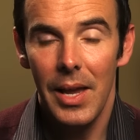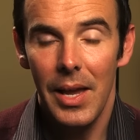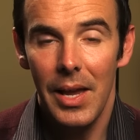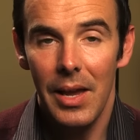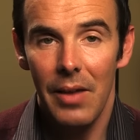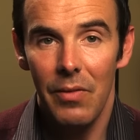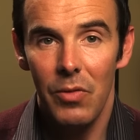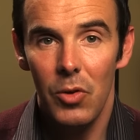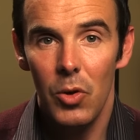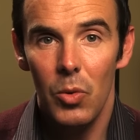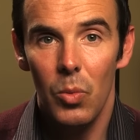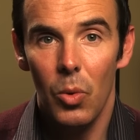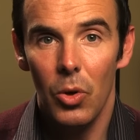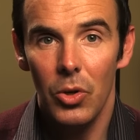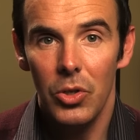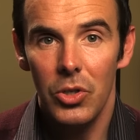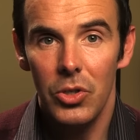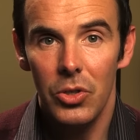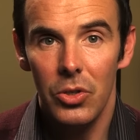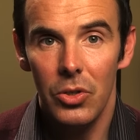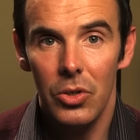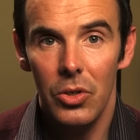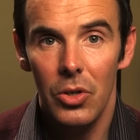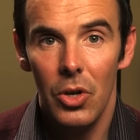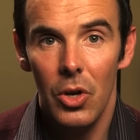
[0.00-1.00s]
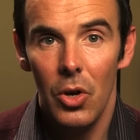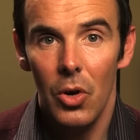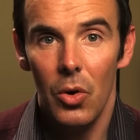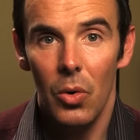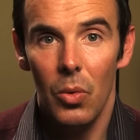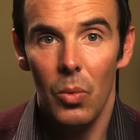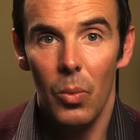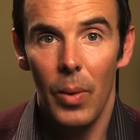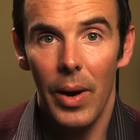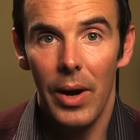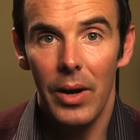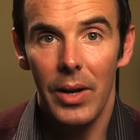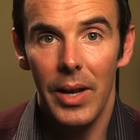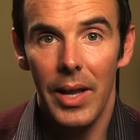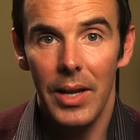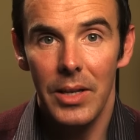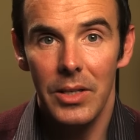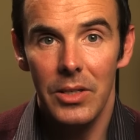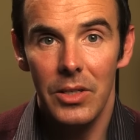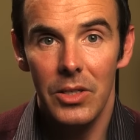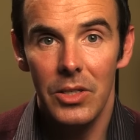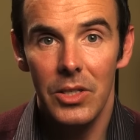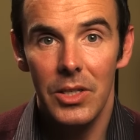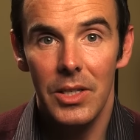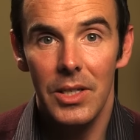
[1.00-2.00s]
If you want to wear
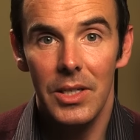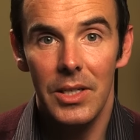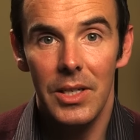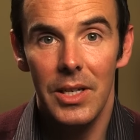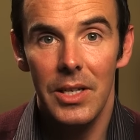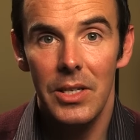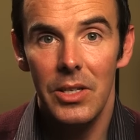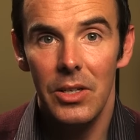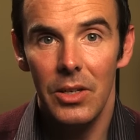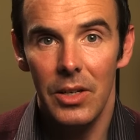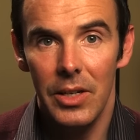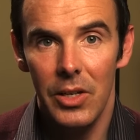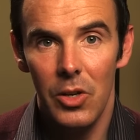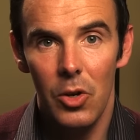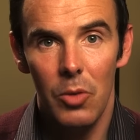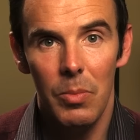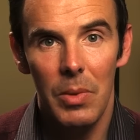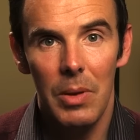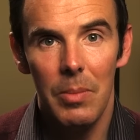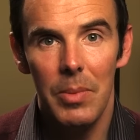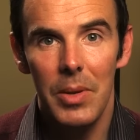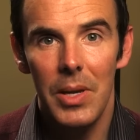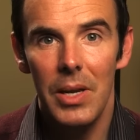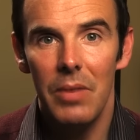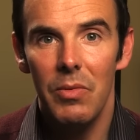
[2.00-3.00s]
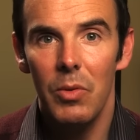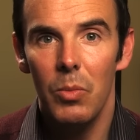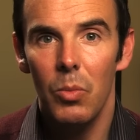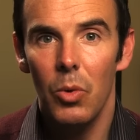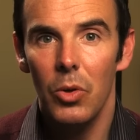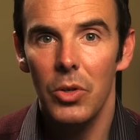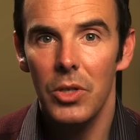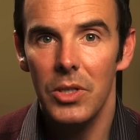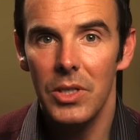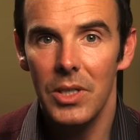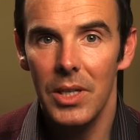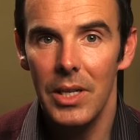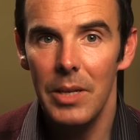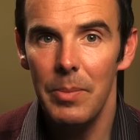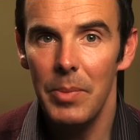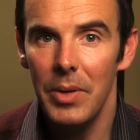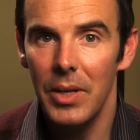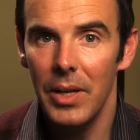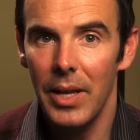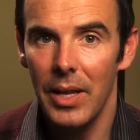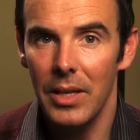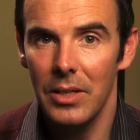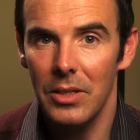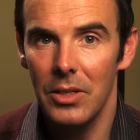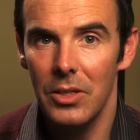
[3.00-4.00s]
lenses continually, you maybe even want to sleep in
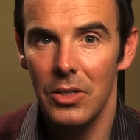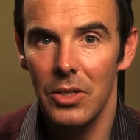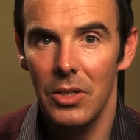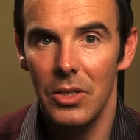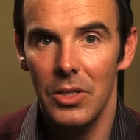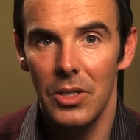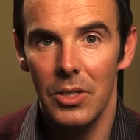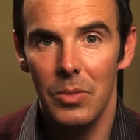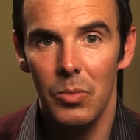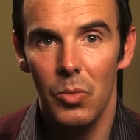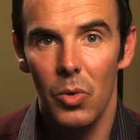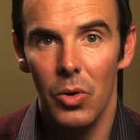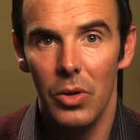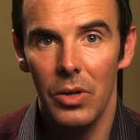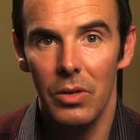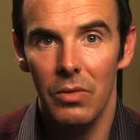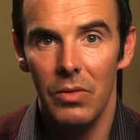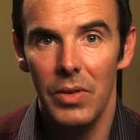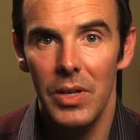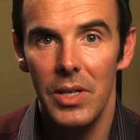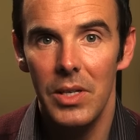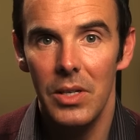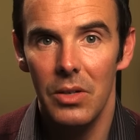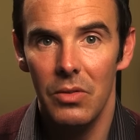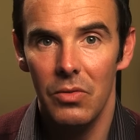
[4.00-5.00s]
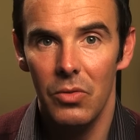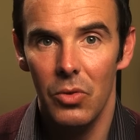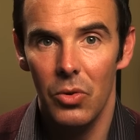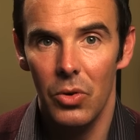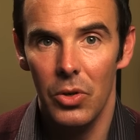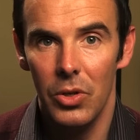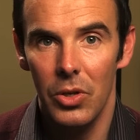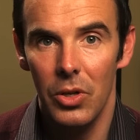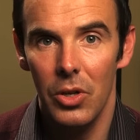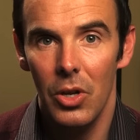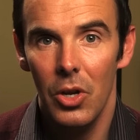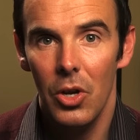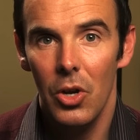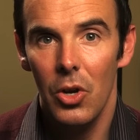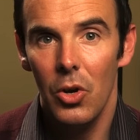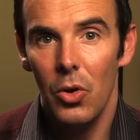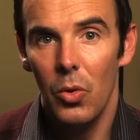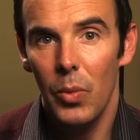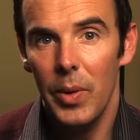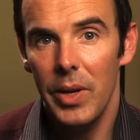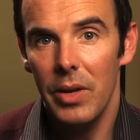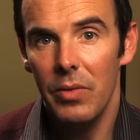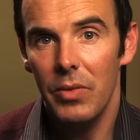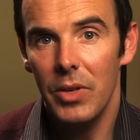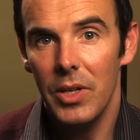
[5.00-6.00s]
lenses because it's more convenient for you,
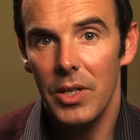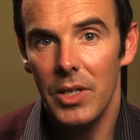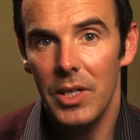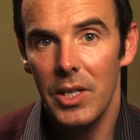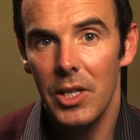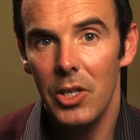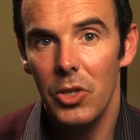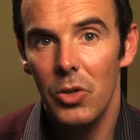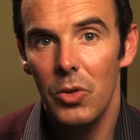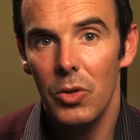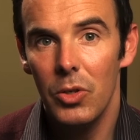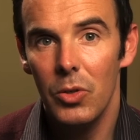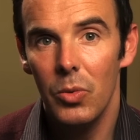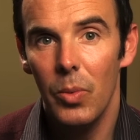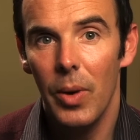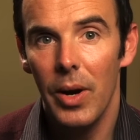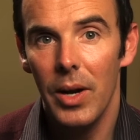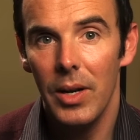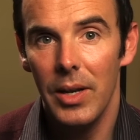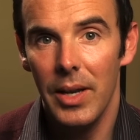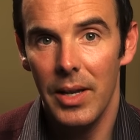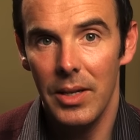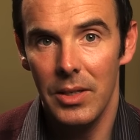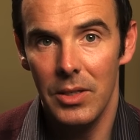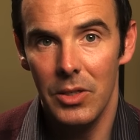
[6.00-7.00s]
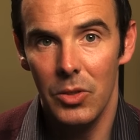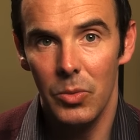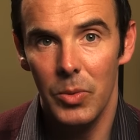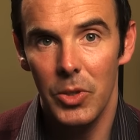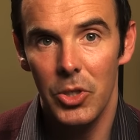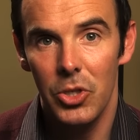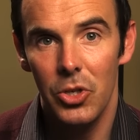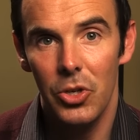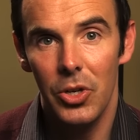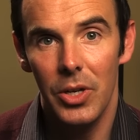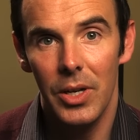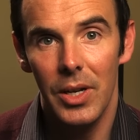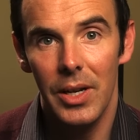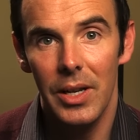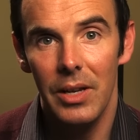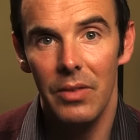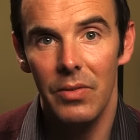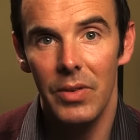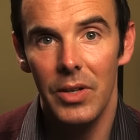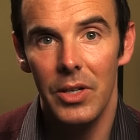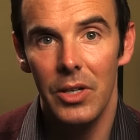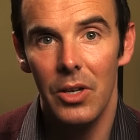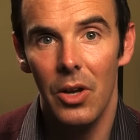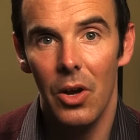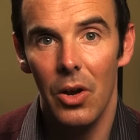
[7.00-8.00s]
we have continuous wear lenses which you can leave
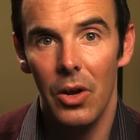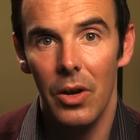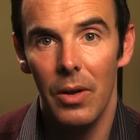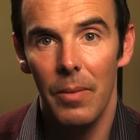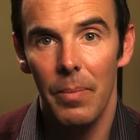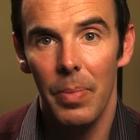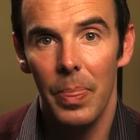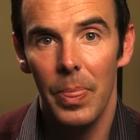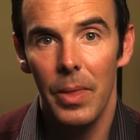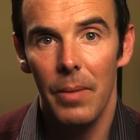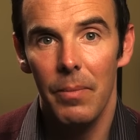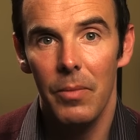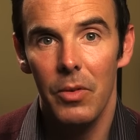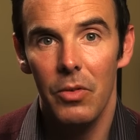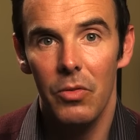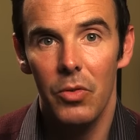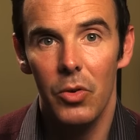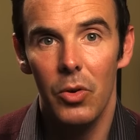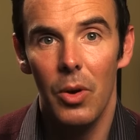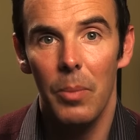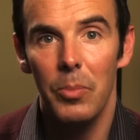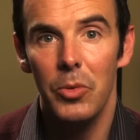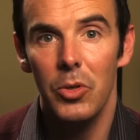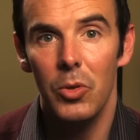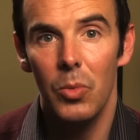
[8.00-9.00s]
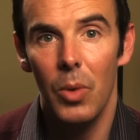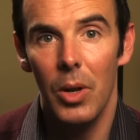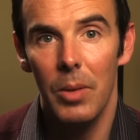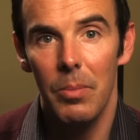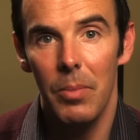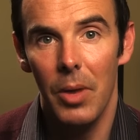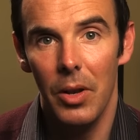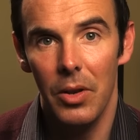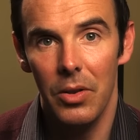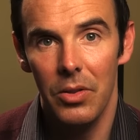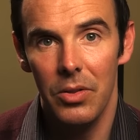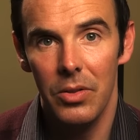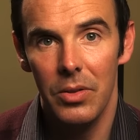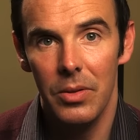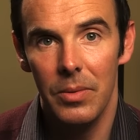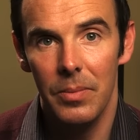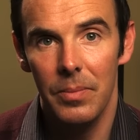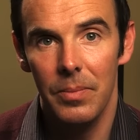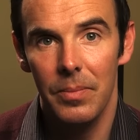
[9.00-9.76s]
in now for up to 1 month.